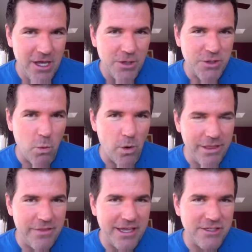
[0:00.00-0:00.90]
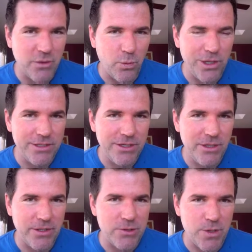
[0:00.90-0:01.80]
So one of the things that we
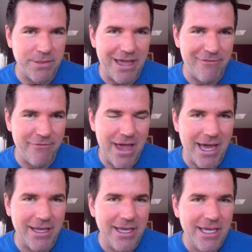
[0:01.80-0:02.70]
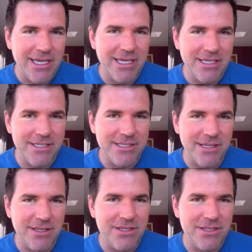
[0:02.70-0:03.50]
do in Strip That Fat is